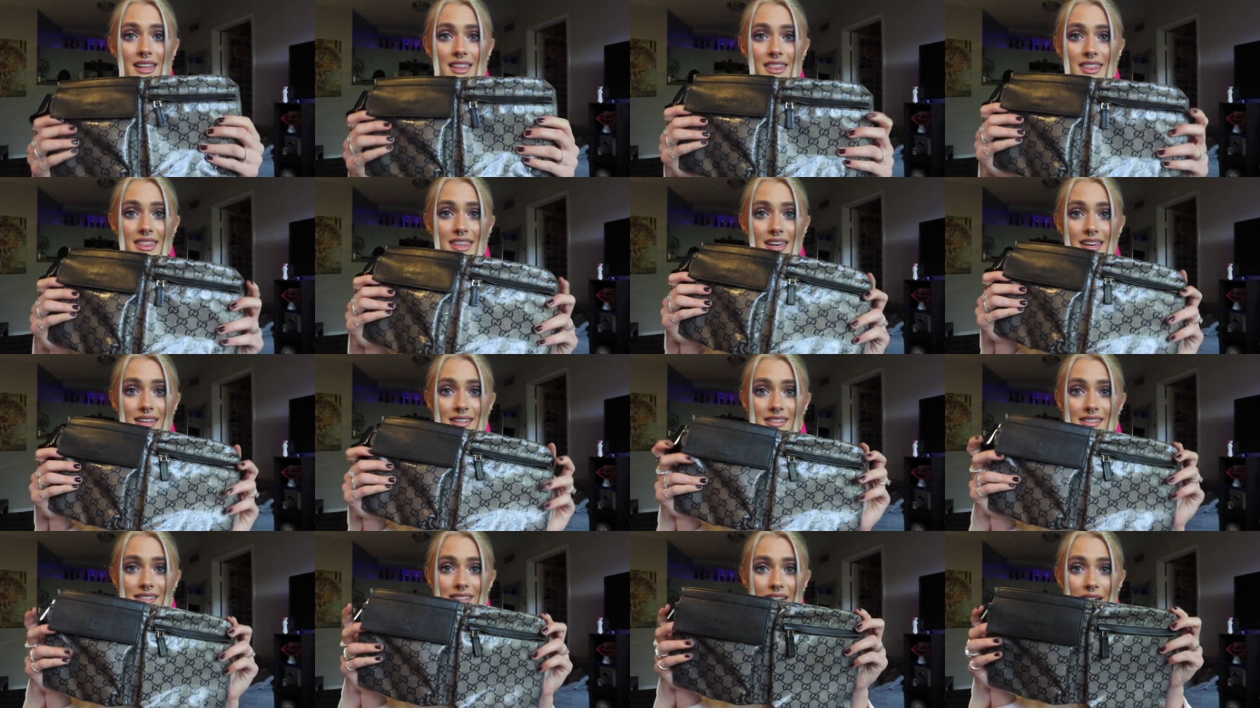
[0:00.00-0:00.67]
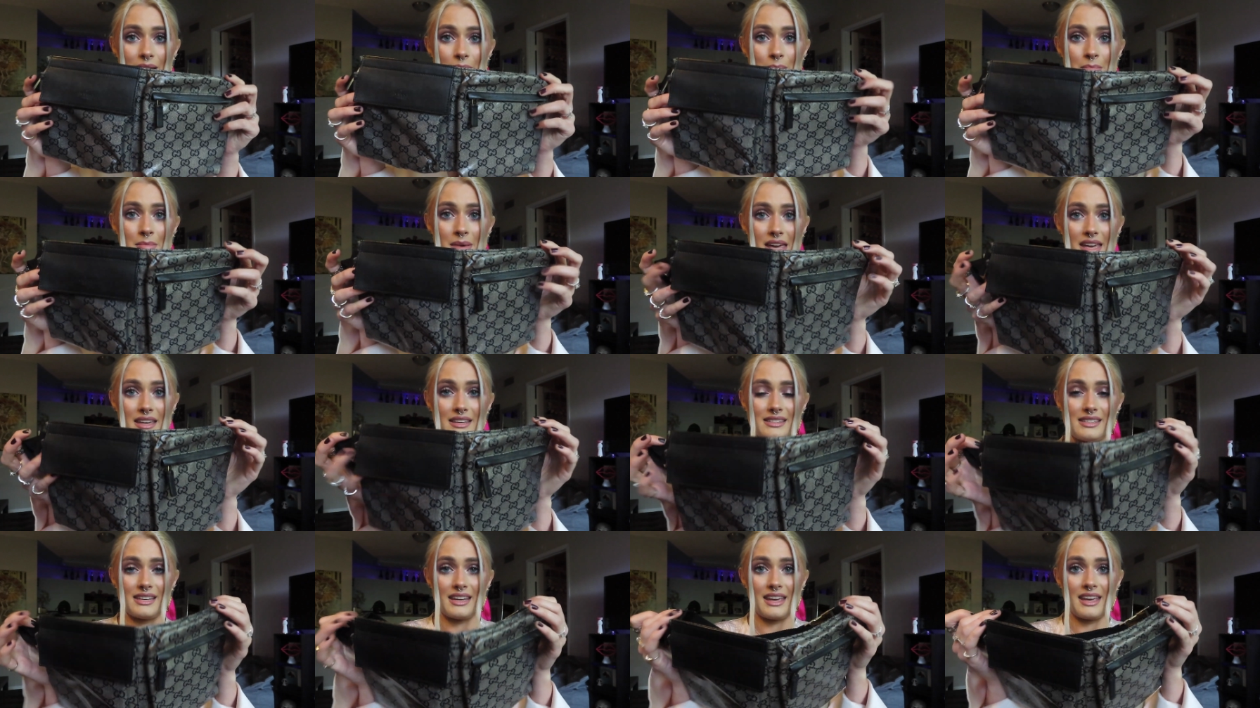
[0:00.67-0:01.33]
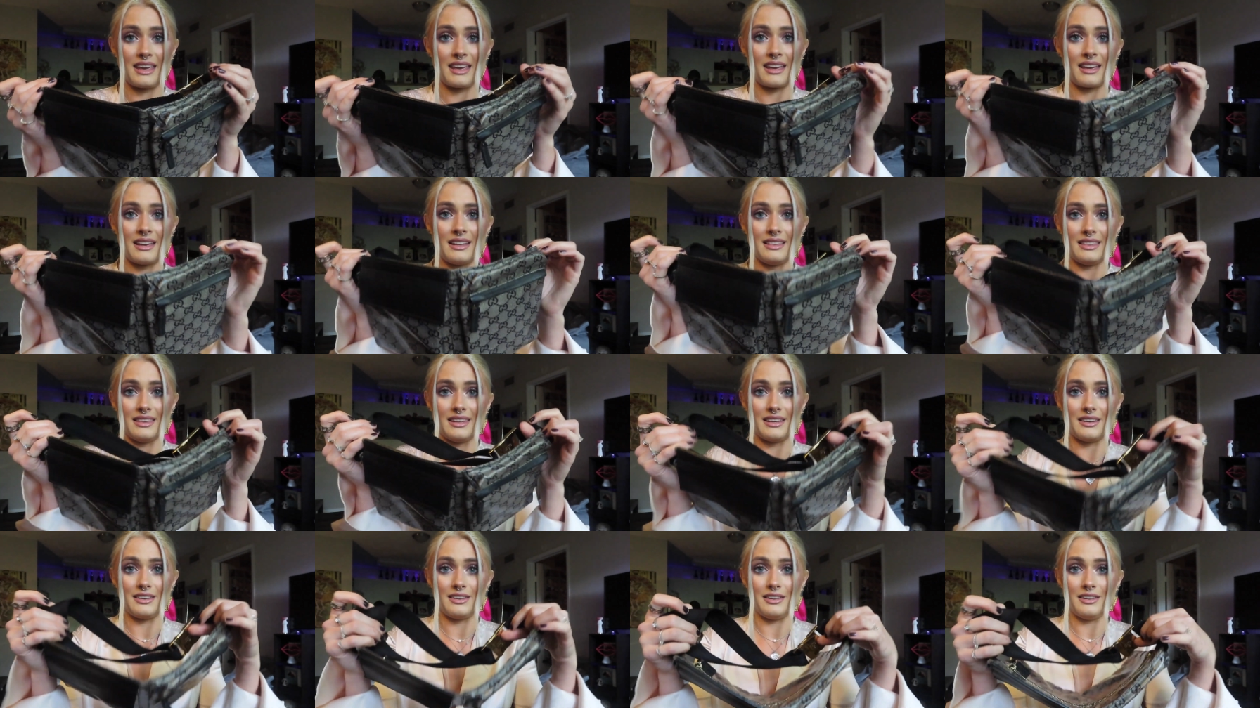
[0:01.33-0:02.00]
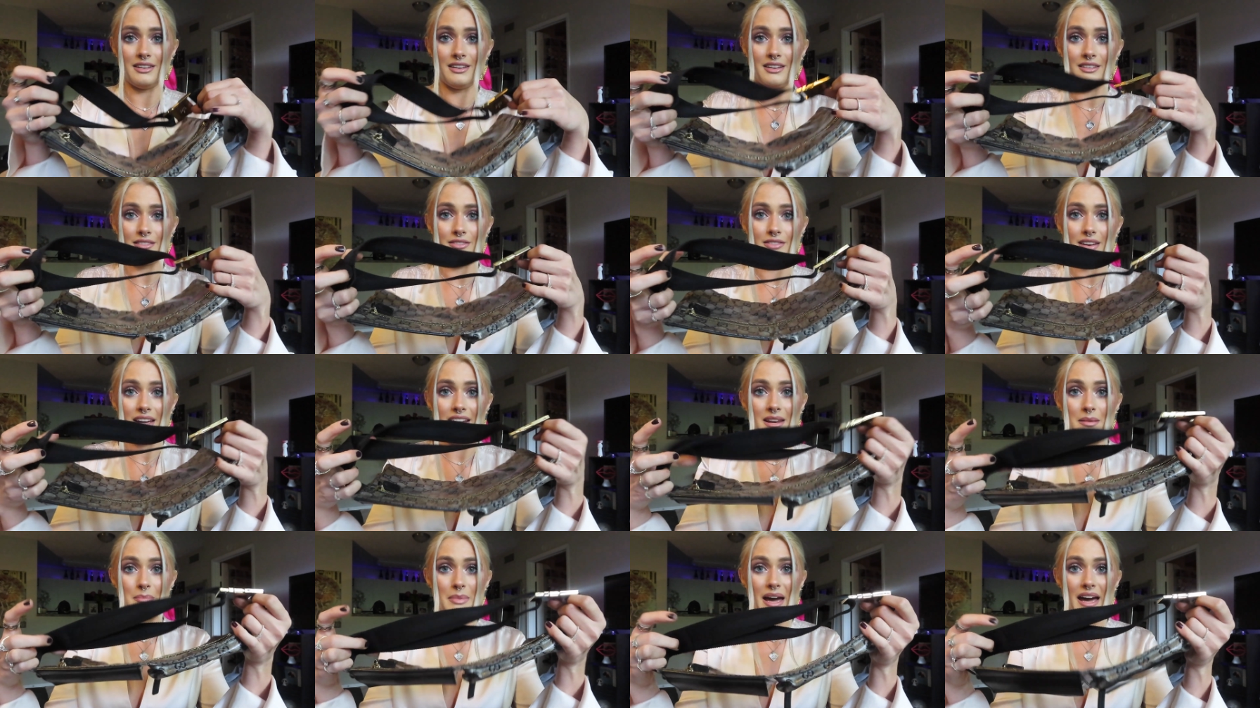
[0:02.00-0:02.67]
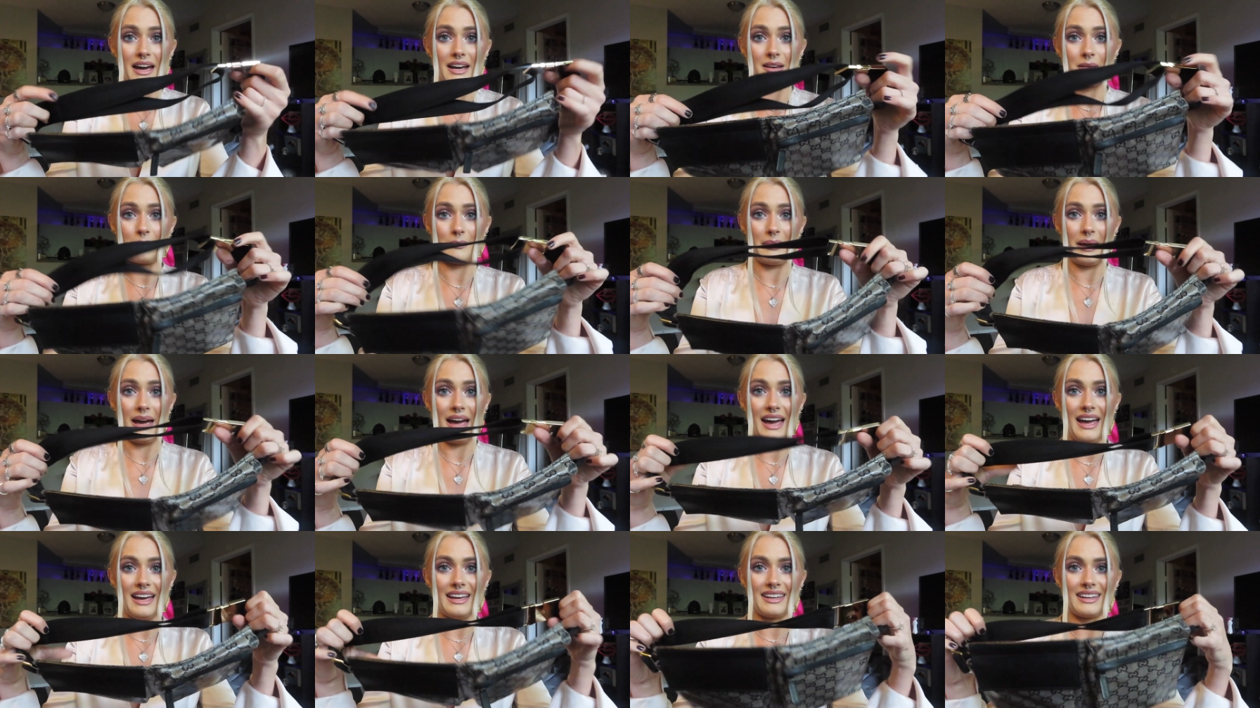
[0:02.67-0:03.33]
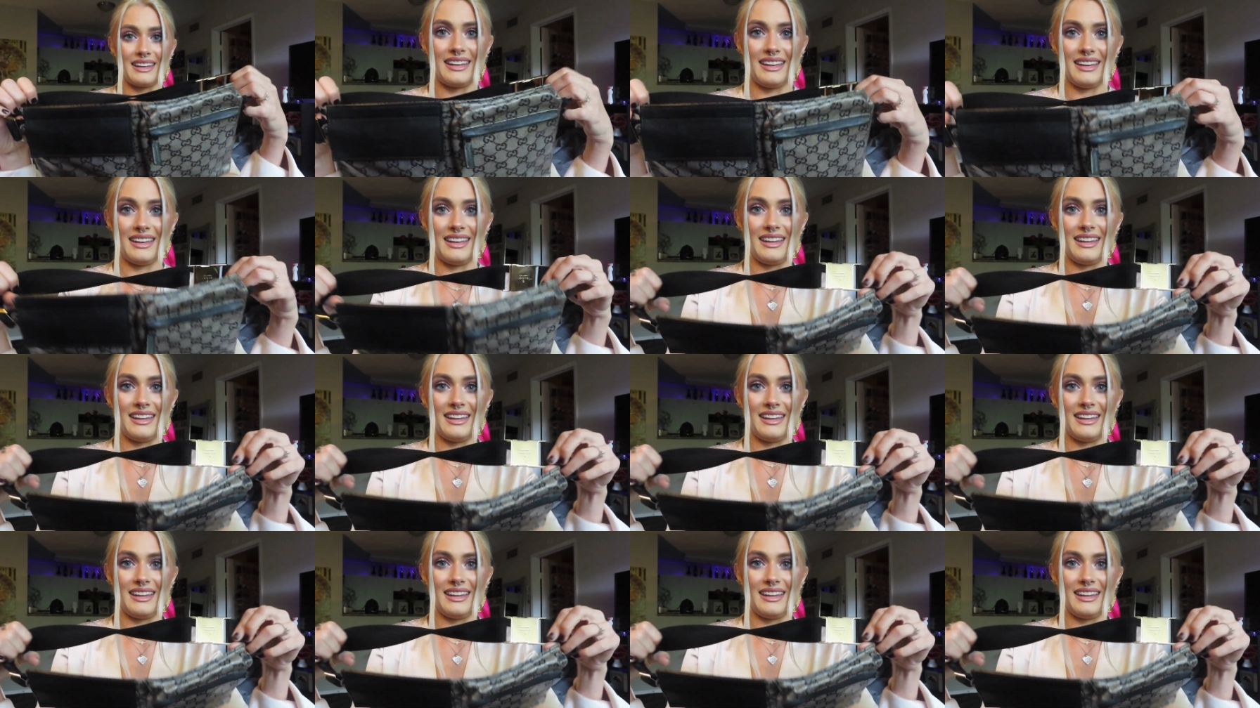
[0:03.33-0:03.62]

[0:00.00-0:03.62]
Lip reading: this amazing little fanny pack bag.